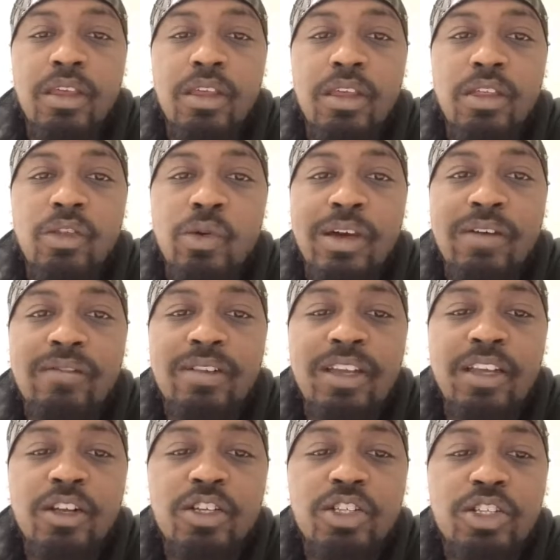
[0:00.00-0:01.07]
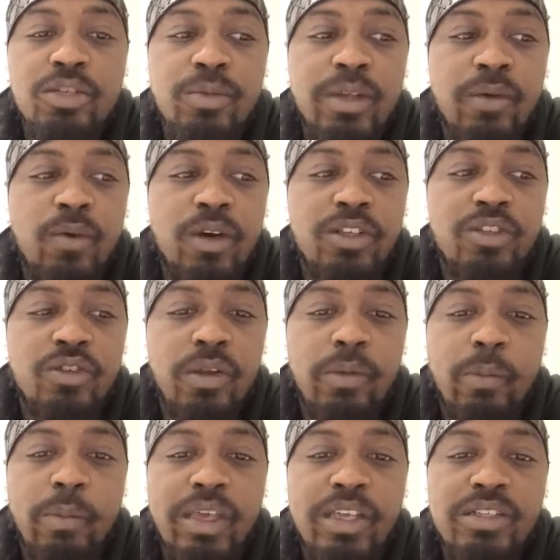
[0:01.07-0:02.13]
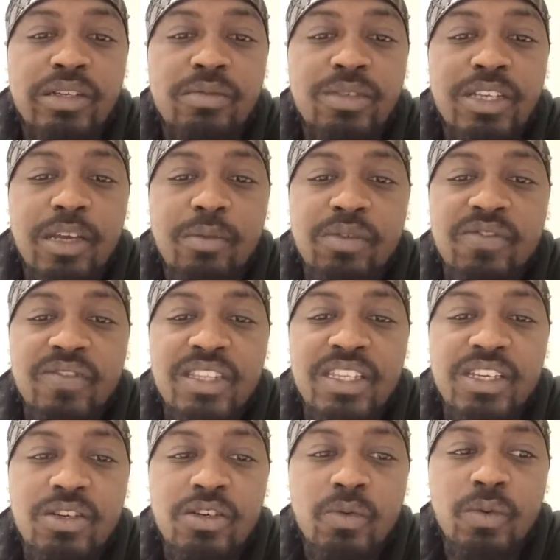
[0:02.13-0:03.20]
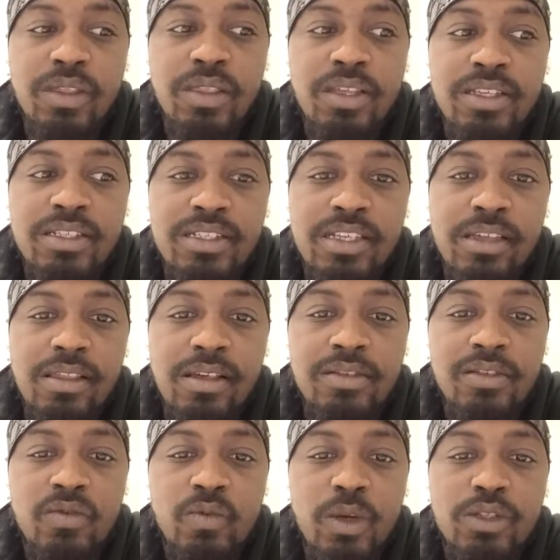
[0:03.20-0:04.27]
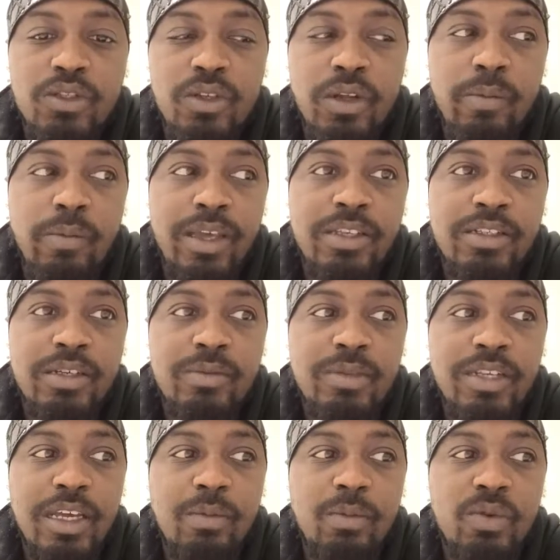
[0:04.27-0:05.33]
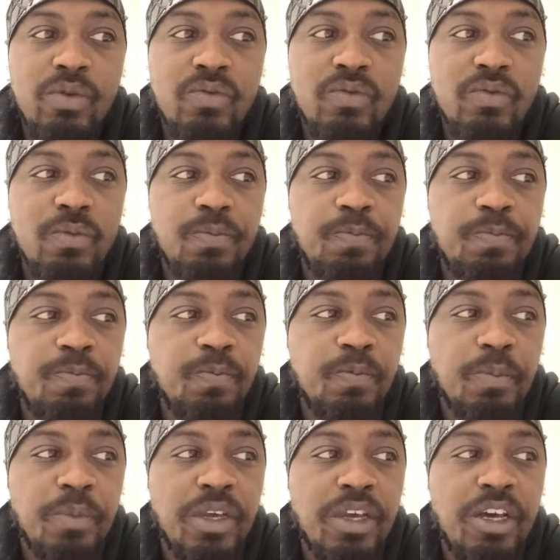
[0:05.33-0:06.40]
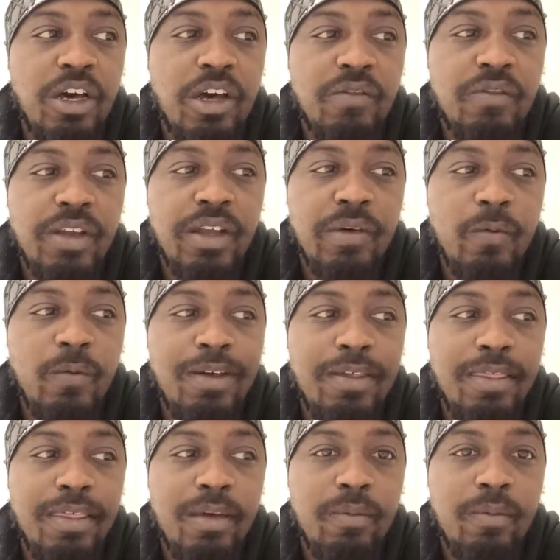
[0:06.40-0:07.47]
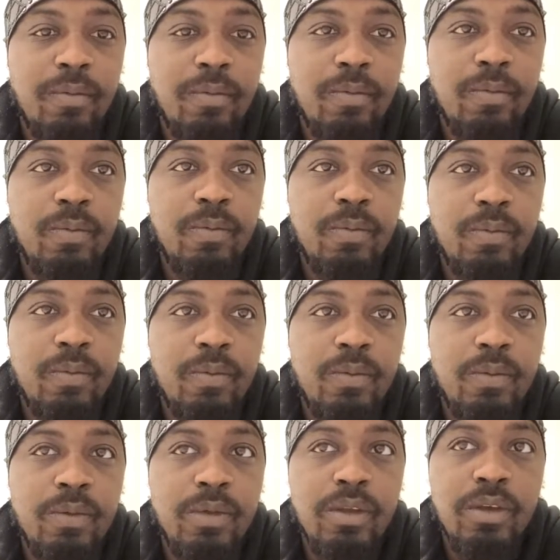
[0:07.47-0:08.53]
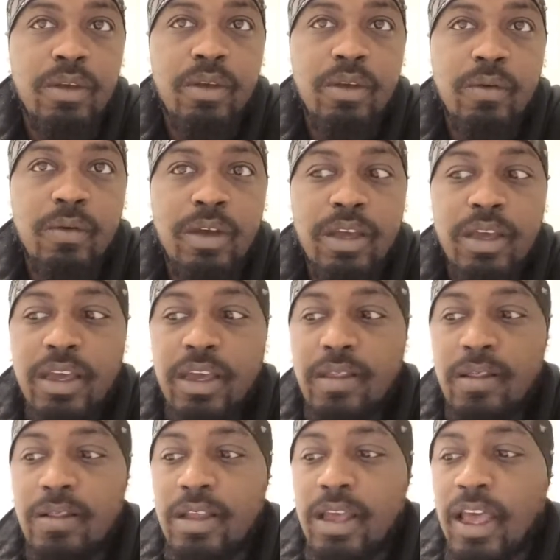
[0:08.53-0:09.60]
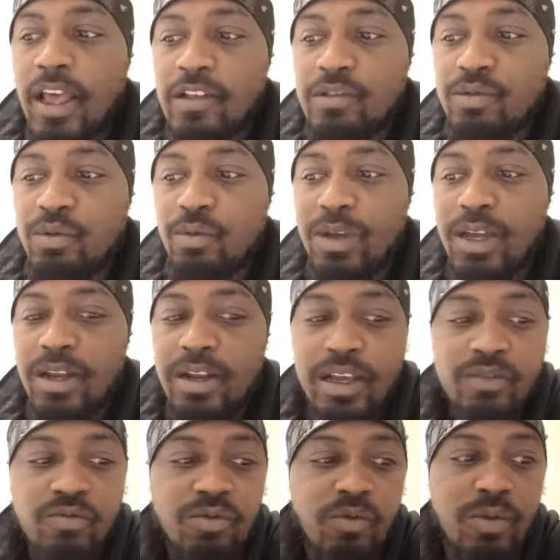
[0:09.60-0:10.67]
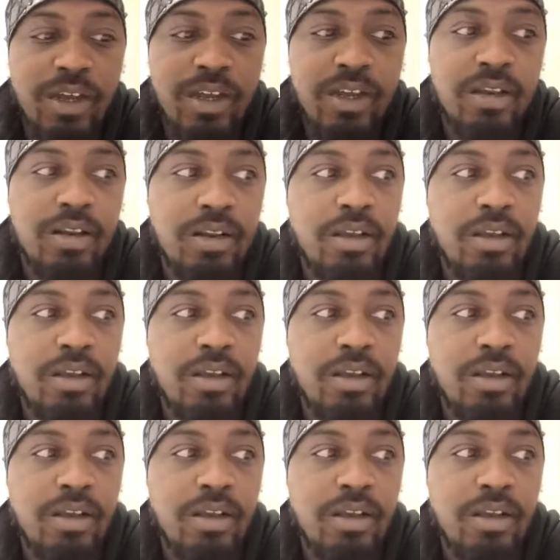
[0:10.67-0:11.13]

you have leadership that wants you to make some type of deal with these heathens, wants you to make some type of covenant with them. Right. And as we read